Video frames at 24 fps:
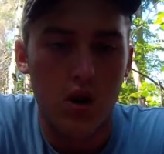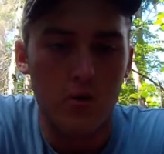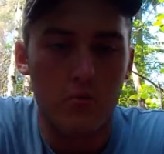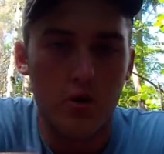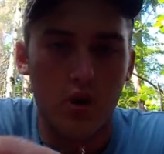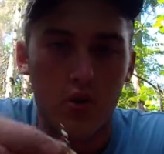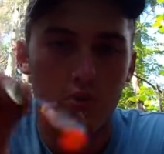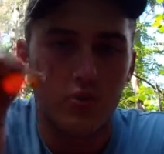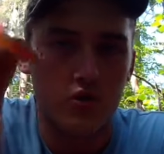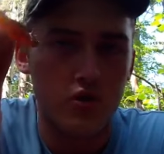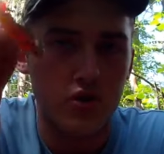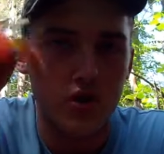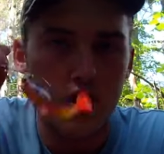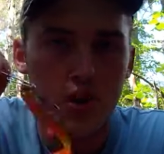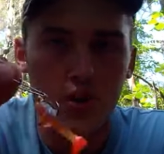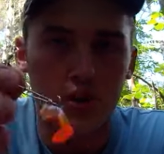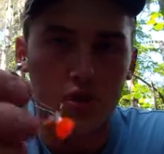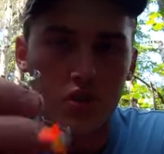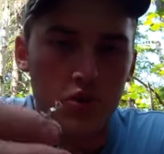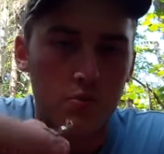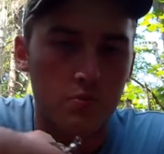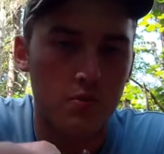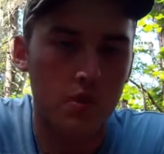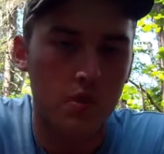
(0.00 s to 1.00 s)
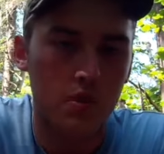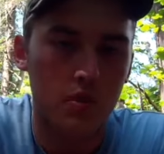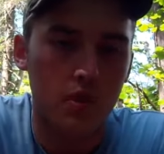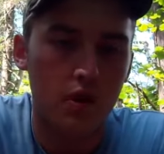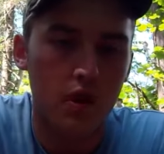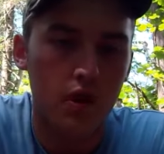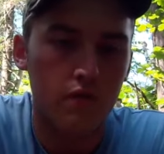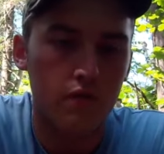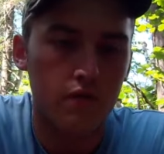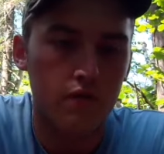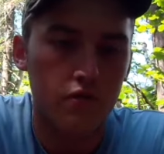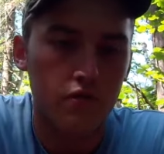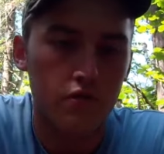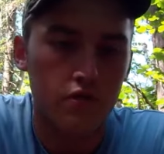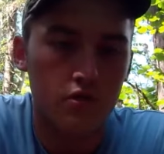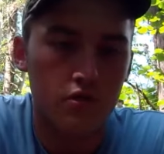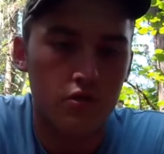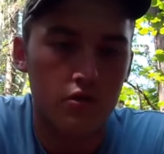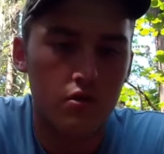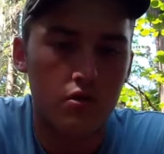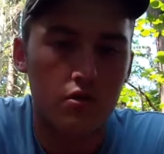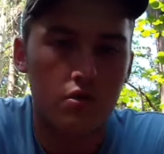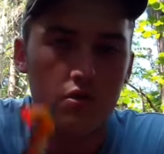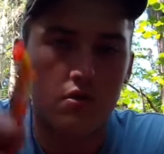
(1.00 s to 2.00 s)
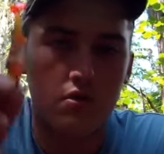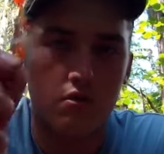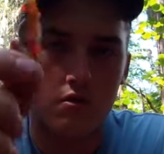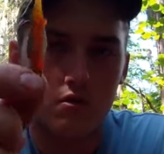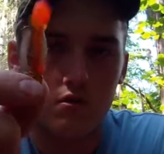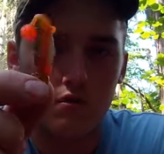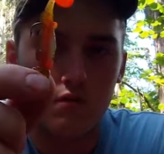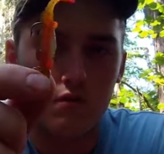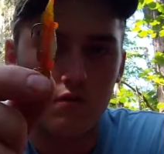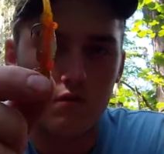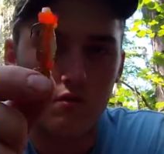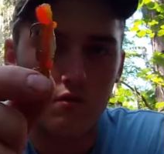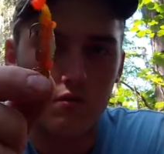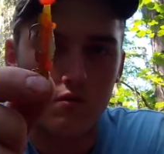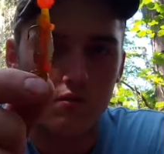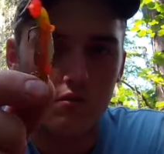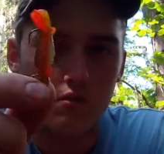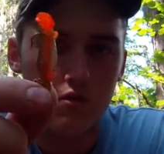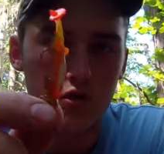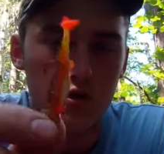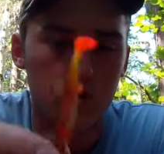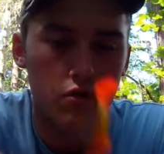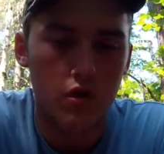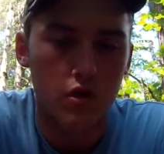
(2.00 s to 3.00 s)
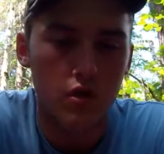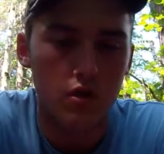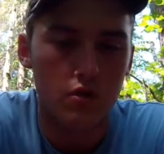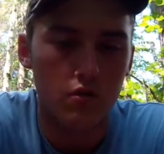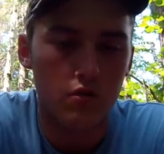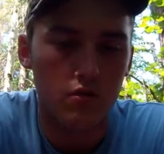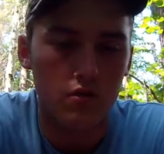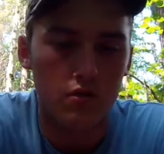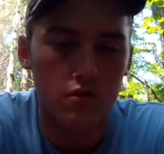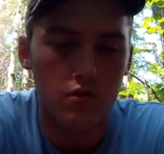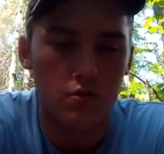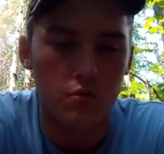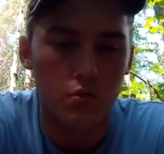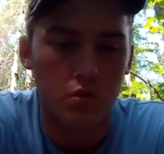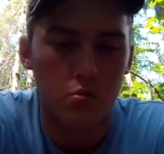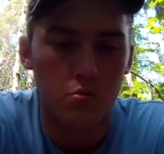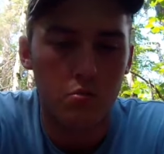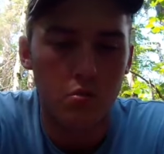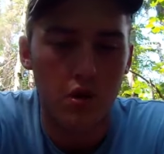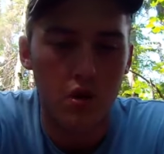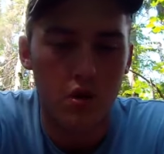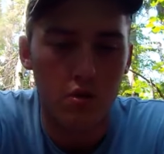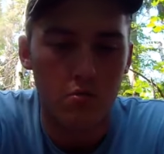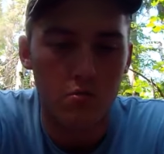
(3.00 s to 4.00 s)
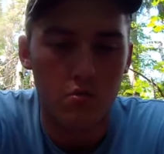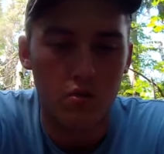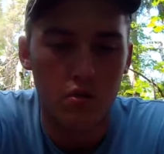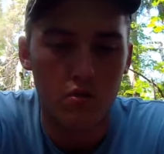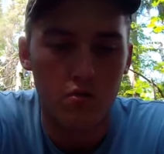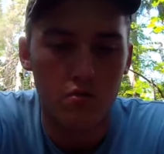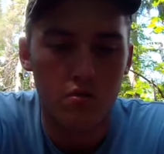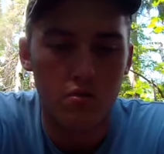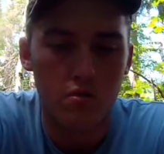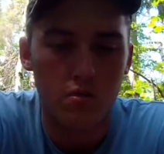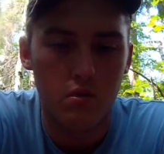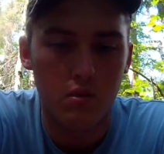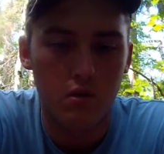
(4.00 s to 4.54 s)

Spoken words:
I'd probably just take the spinner off and just straight use the swim bait, but